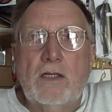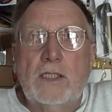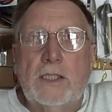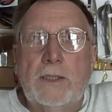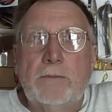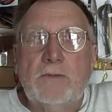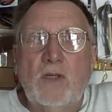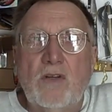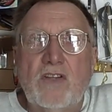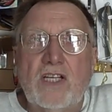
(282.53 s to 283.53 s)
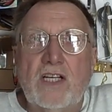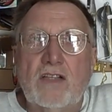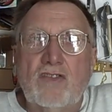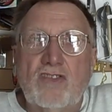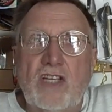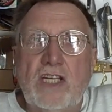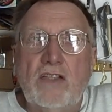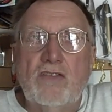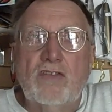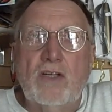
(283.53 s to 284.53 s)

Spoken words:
The only thing I can say is